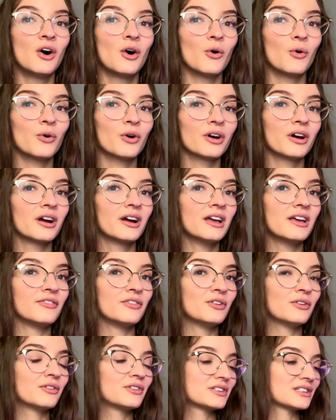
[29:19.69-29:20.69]
or if
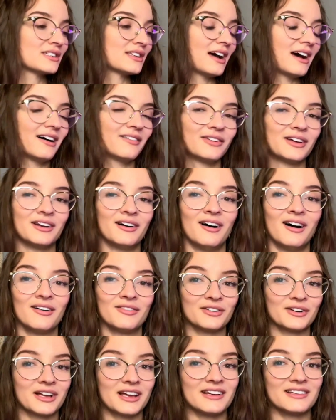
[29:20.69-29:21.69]
you just have an
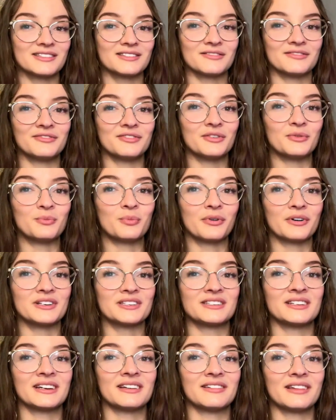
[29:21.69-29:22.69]
awful case of food
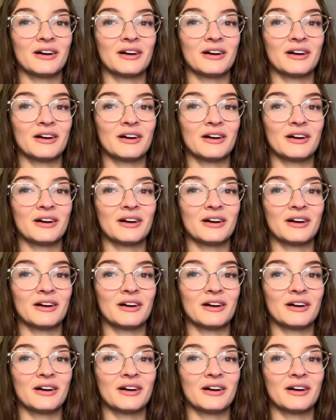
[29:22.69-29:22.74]
poisoning.